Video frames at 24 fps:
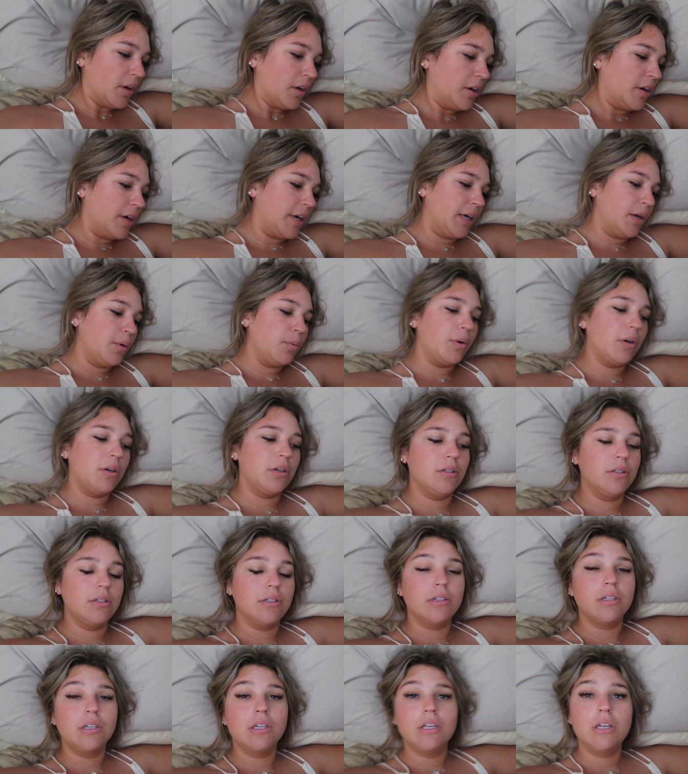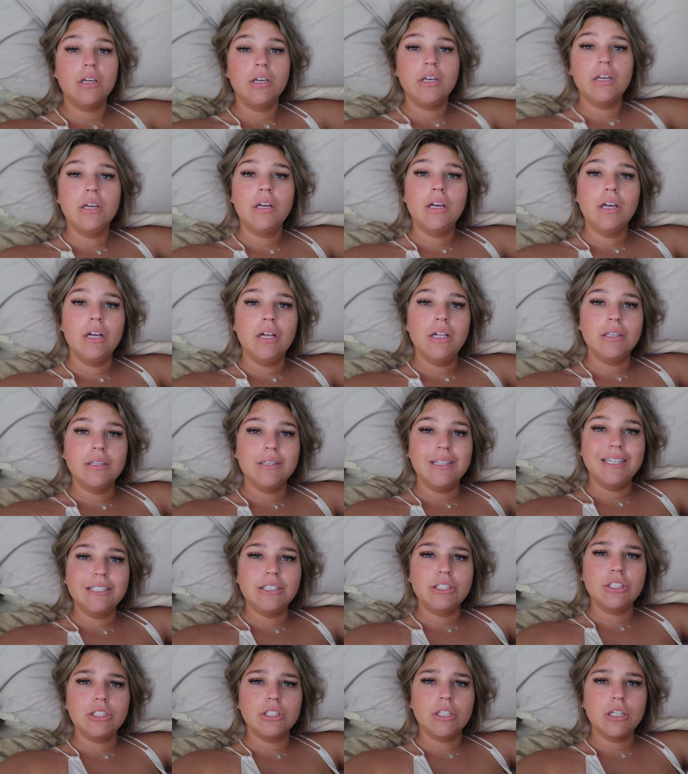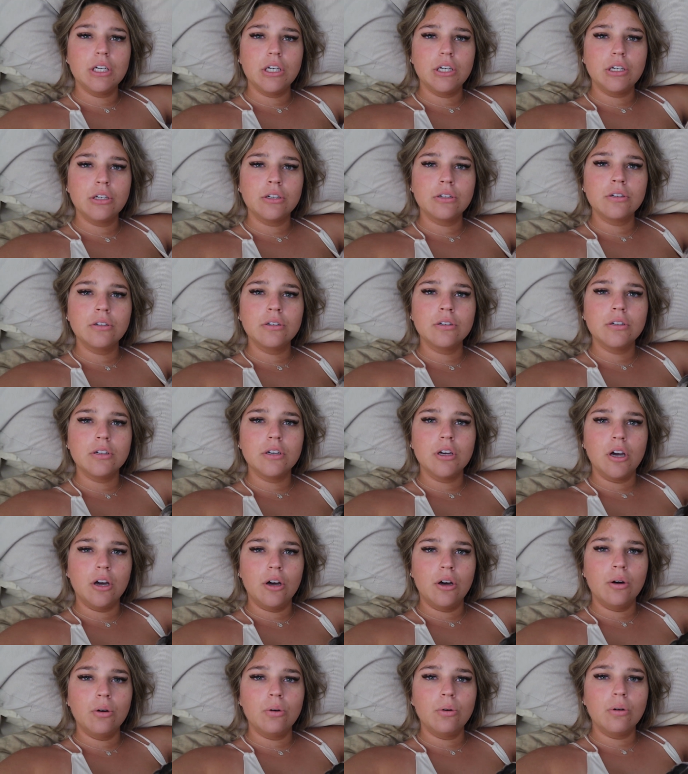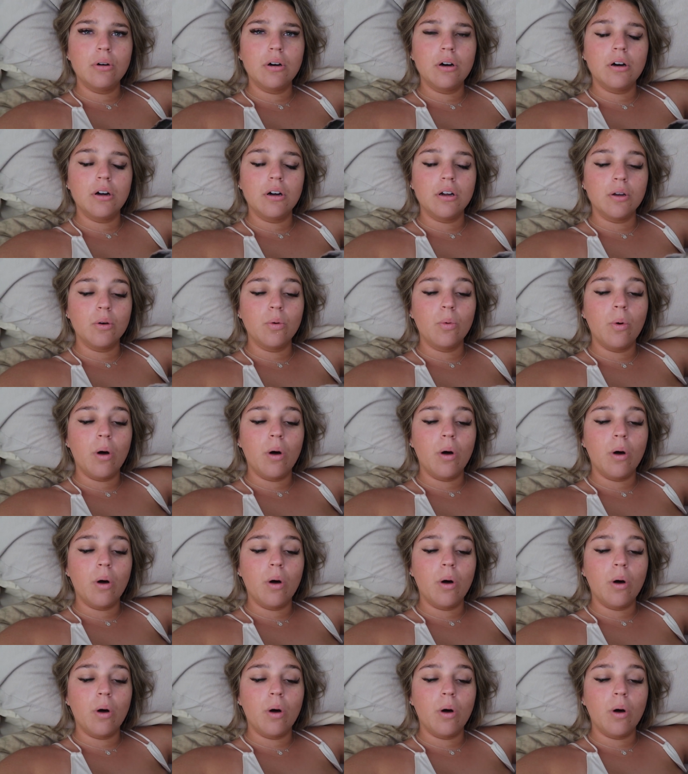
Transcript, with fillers: All right, well, let's go on a